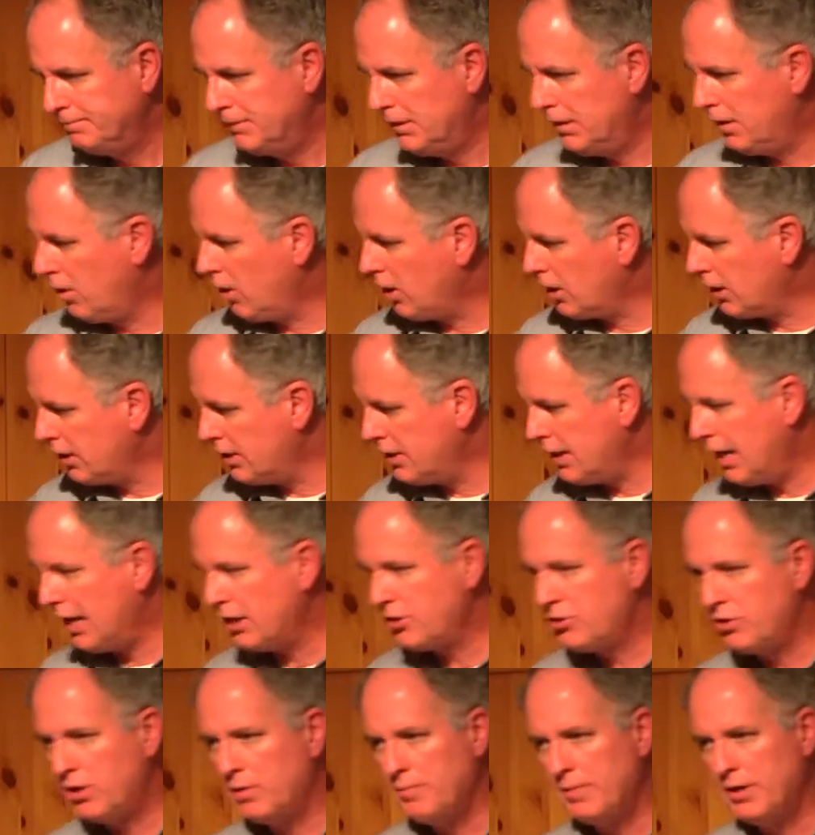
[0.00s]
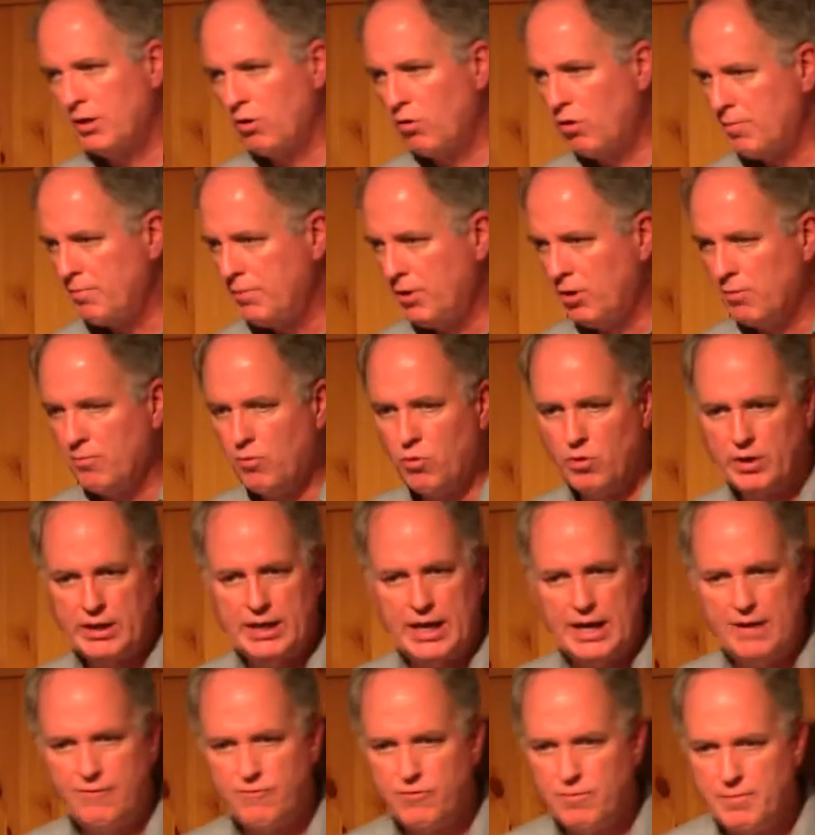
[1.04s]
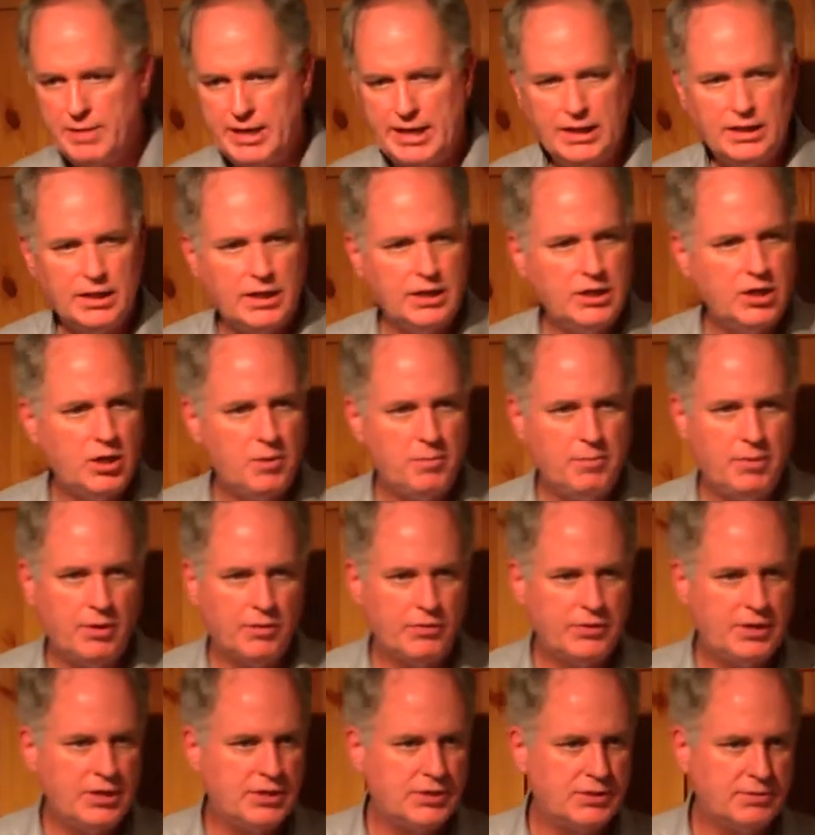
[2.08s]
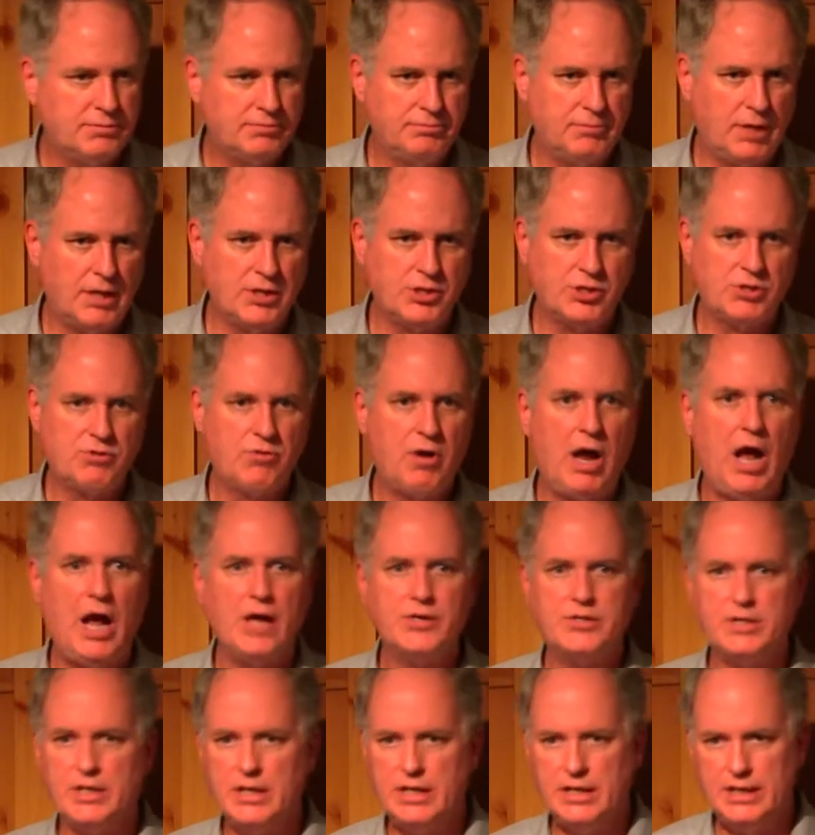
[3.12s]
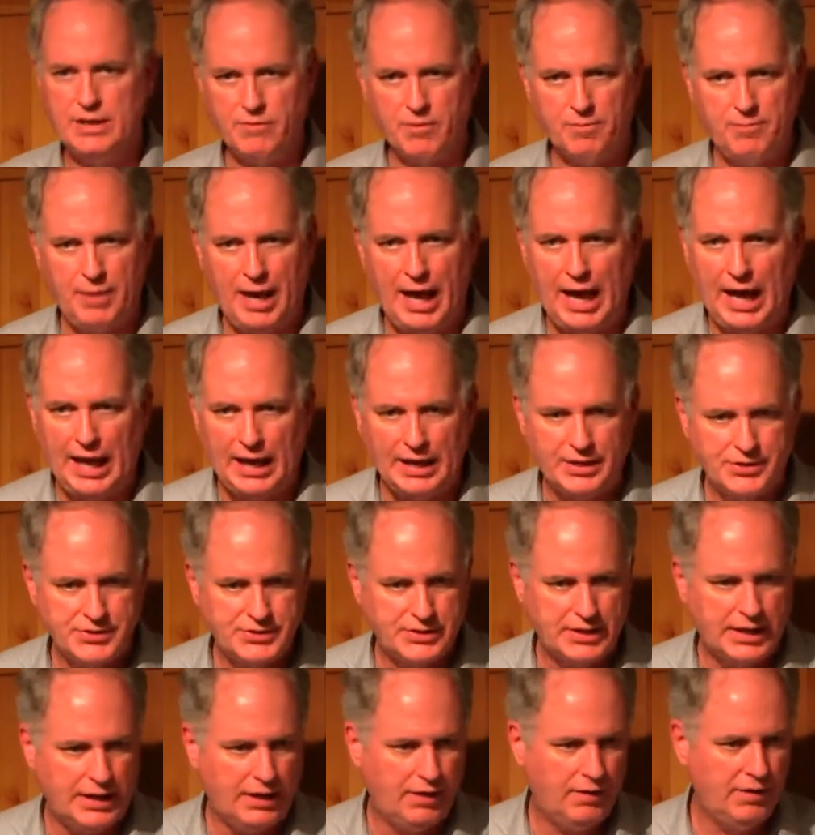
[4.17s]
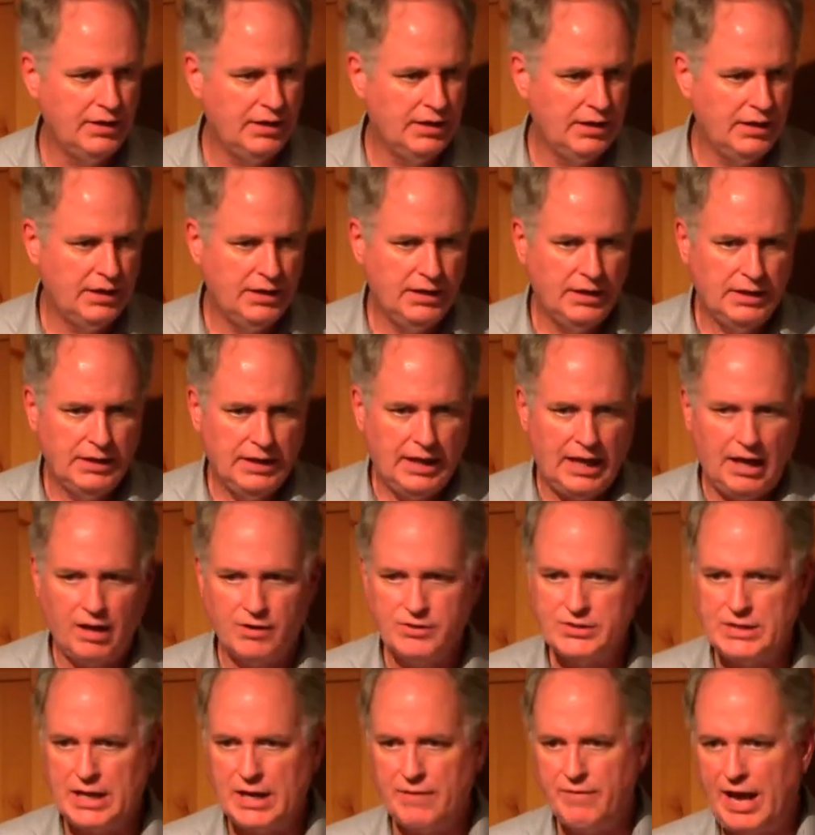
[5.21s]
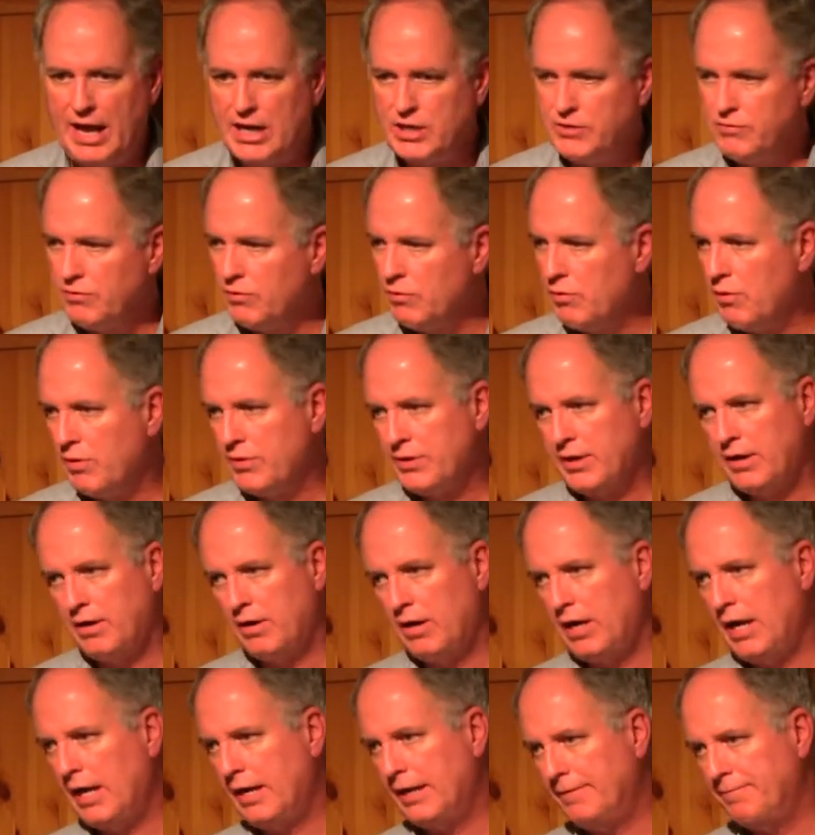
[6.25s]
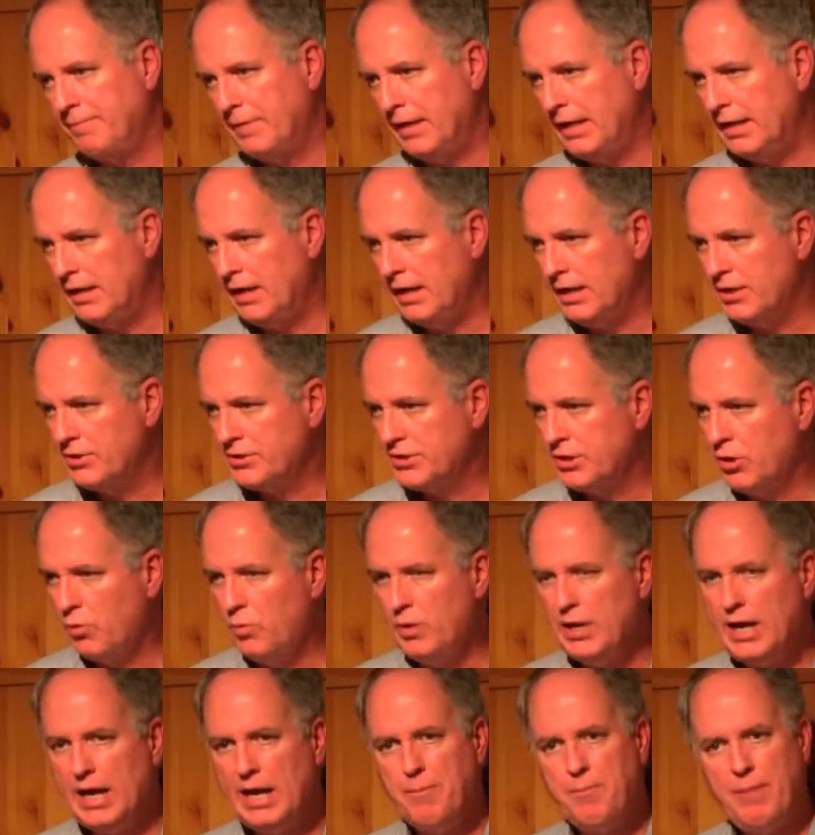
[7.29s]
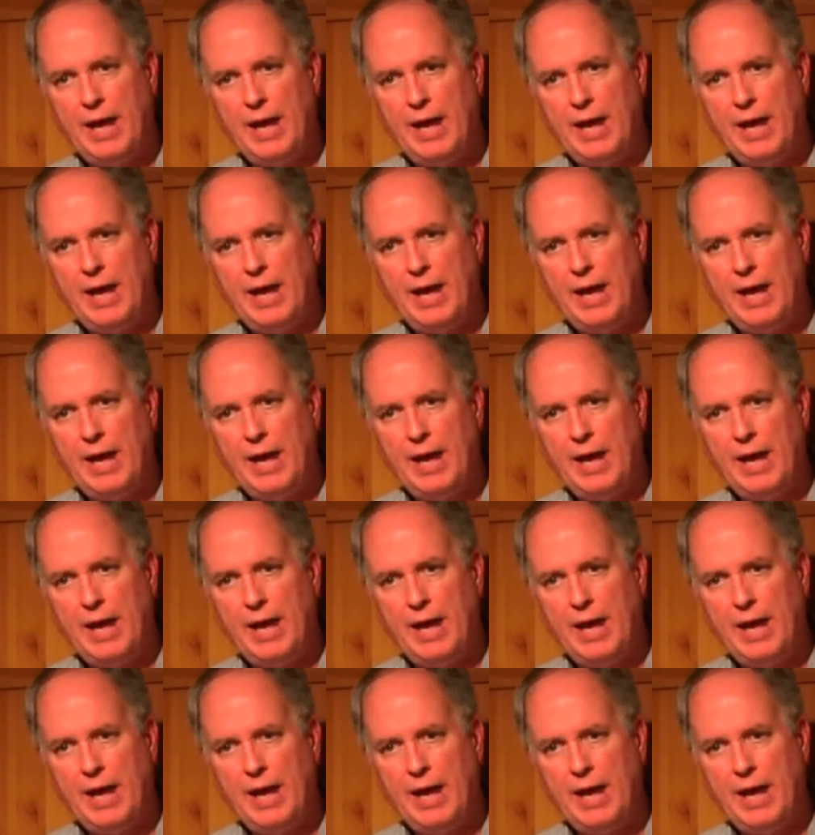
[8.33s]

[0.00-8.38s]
the architecture, I mean, Lord Biltmore came from England, you know, built this monstrosity of a palace there outside of Asheville, North Carolina. And, and so we had a